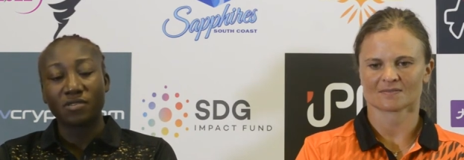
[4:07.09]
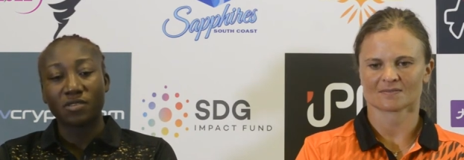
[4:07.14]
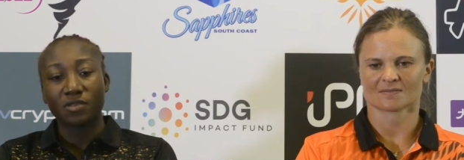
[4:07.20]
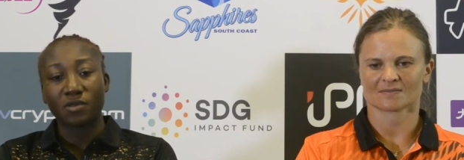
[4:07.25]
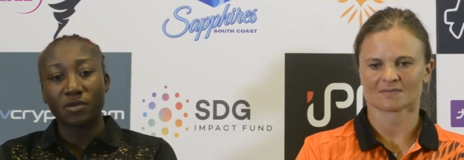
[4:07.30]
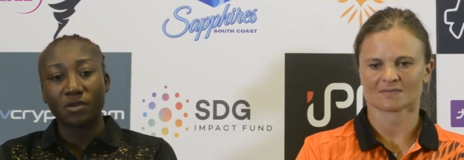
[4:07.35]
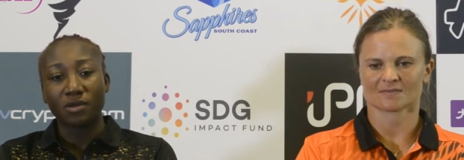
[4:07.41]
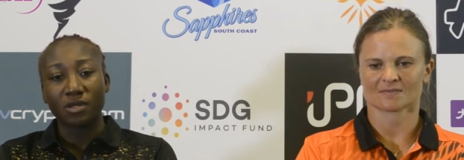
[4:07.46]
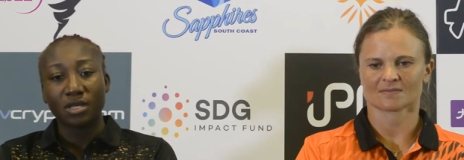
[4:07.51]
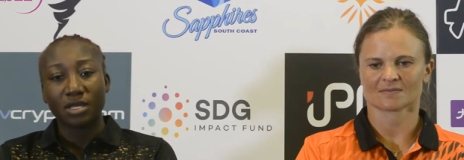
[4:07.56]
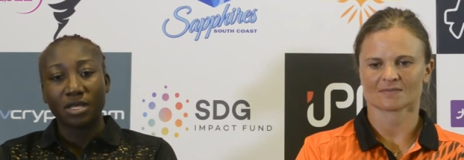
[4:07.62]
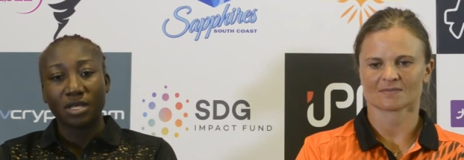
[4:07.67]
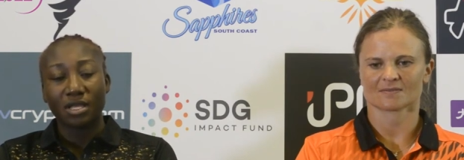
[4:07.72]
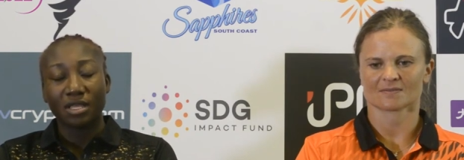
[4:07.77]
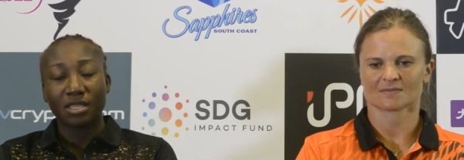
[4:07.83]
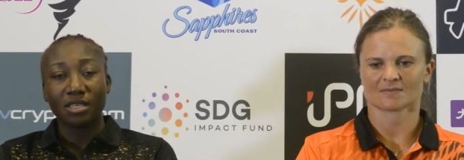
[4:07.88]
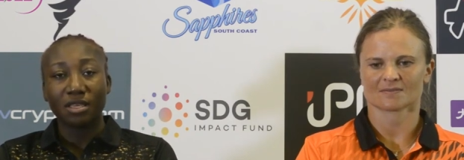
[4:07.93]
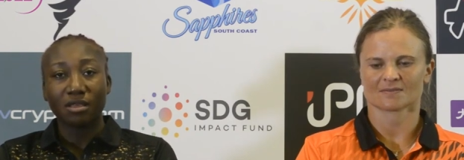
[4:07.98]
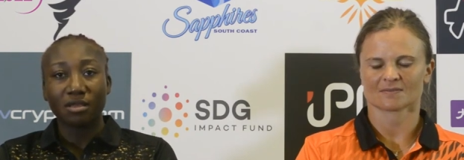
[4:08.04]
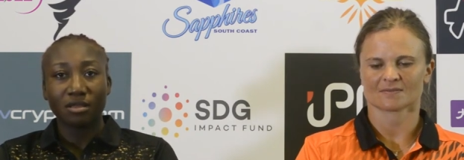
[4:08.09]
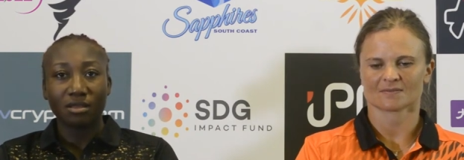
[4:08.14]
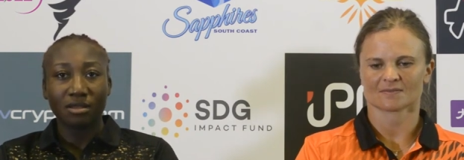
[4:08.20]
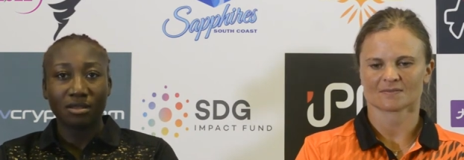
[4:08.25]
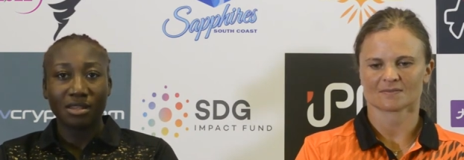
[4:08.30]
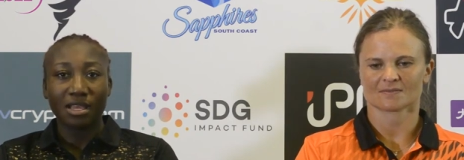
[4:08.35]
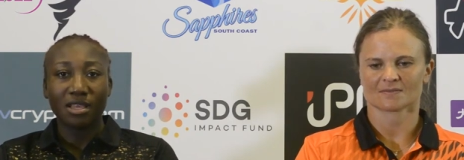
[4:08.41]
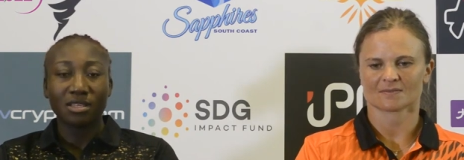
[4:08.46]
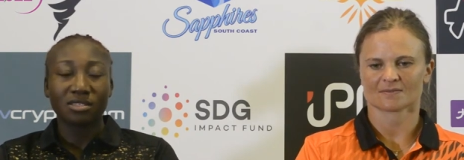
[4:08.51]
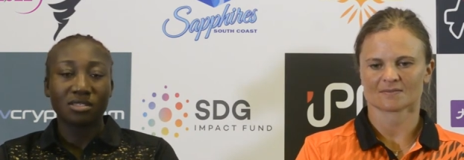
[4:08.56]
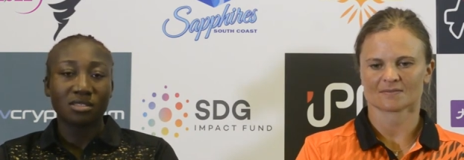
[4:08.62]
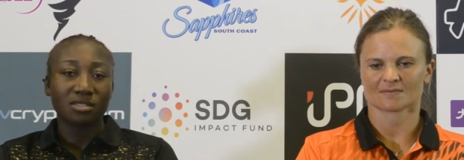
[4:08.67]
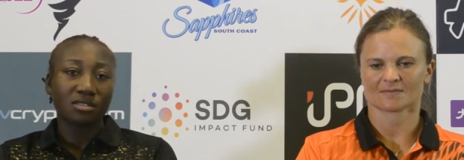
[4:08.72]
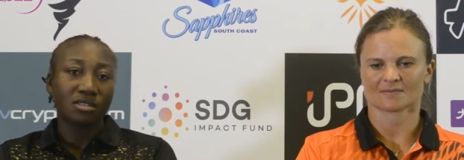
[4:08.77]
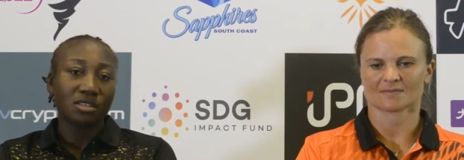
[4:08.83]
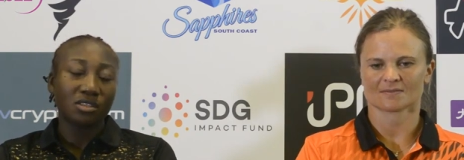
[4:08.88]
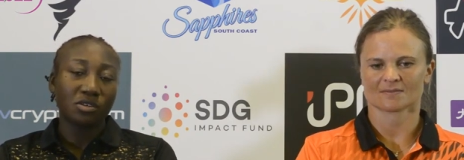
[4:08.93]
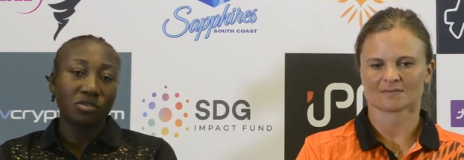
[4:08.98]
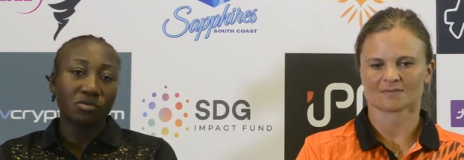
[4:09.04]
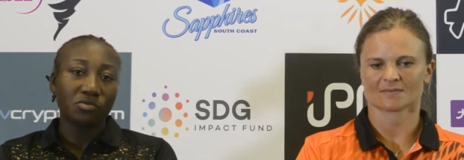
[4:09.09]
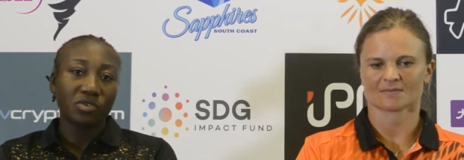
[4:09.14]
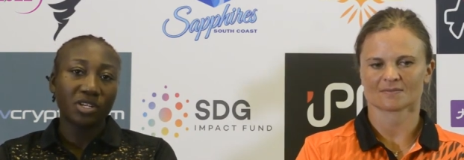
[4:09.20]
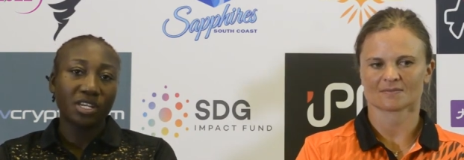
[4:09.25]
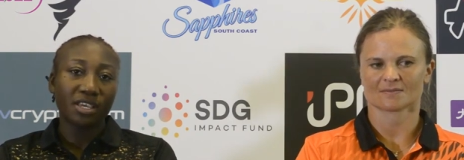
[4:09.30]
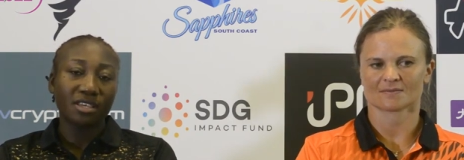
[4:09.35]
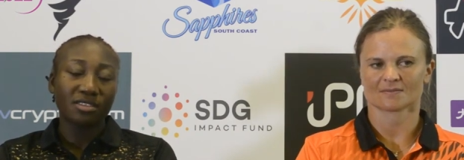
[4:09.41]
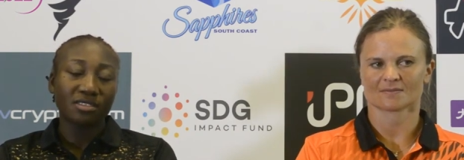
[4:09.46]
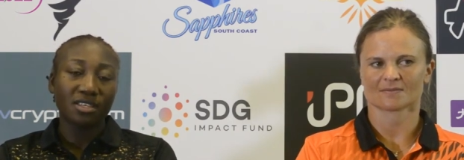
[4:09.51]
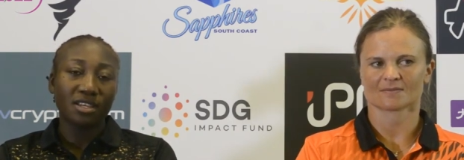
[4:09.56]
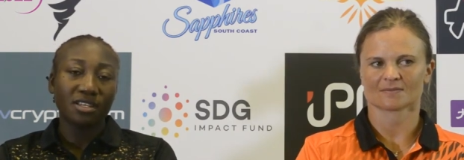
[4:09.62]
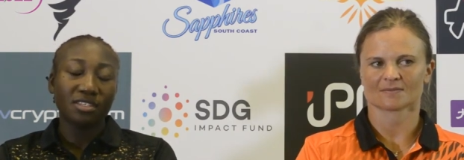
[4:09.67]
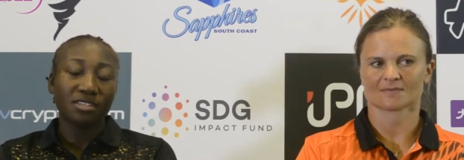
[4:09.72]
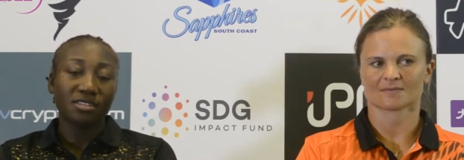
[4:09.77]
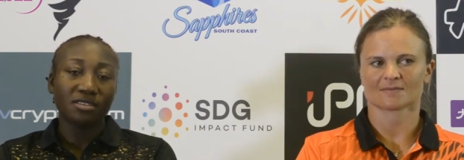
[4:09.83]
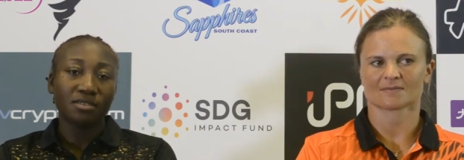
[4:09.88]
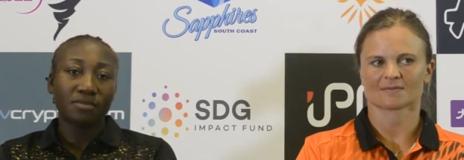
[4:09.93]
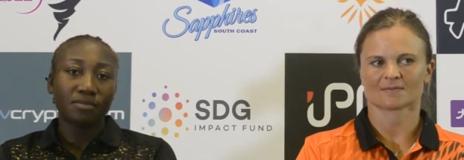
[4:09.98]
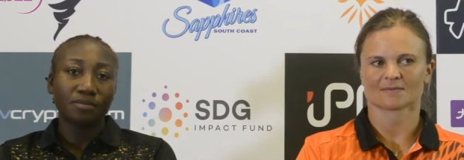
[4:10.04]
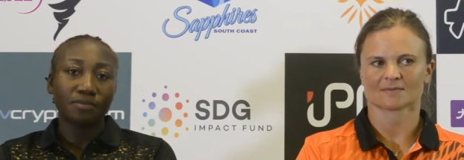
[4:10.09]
Speaker 1: So I think that's, you know, really exciting.